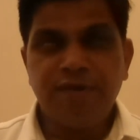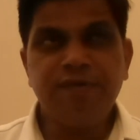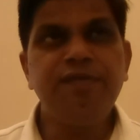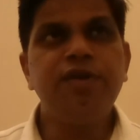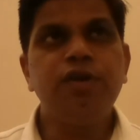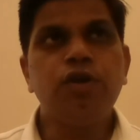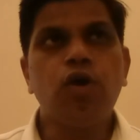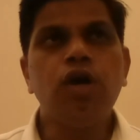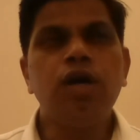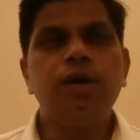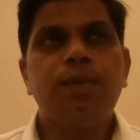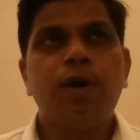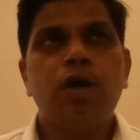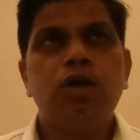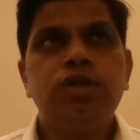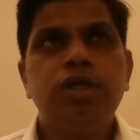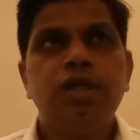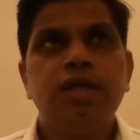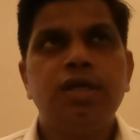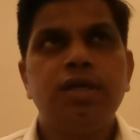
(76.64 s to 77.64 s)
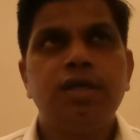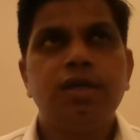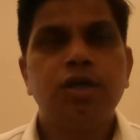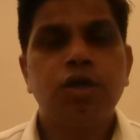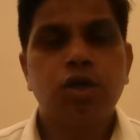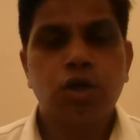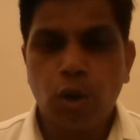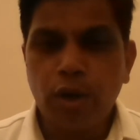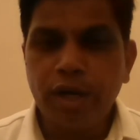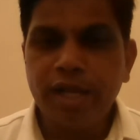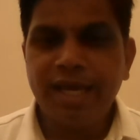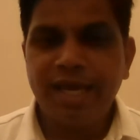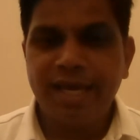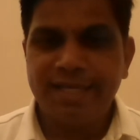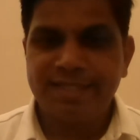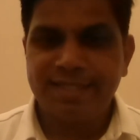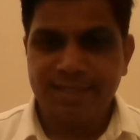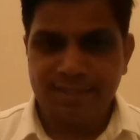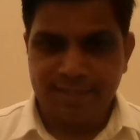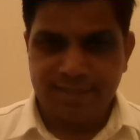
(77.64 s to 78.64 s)
When we talk about chronic
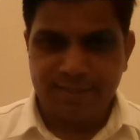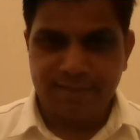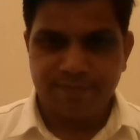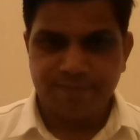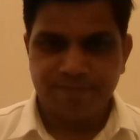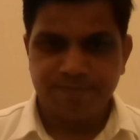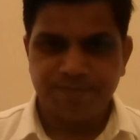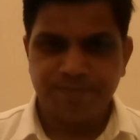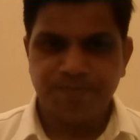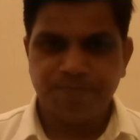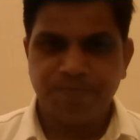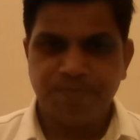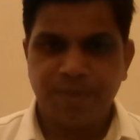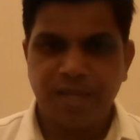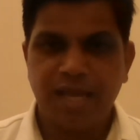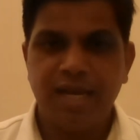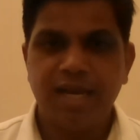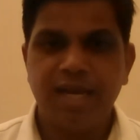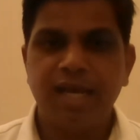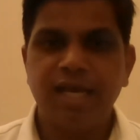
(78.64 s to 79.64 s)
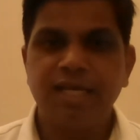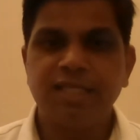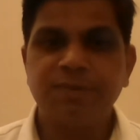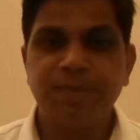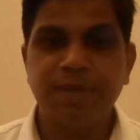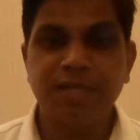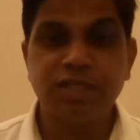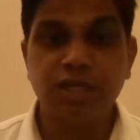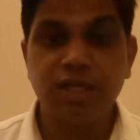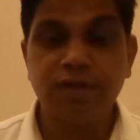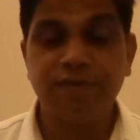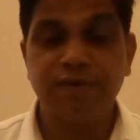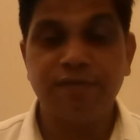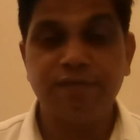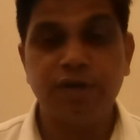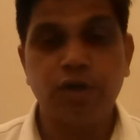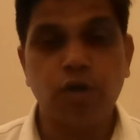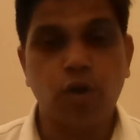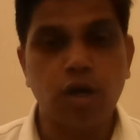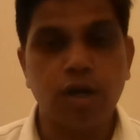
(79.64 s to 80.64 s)
cases, and especially
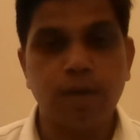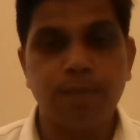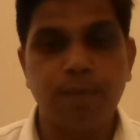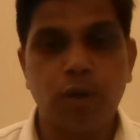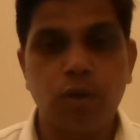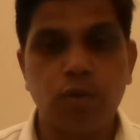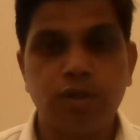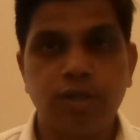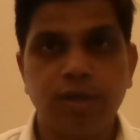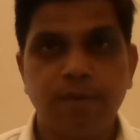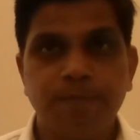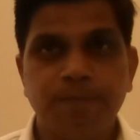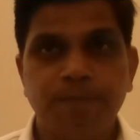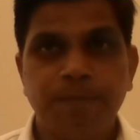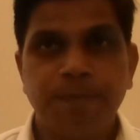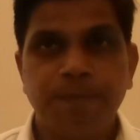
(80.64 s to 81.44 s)
when we talk about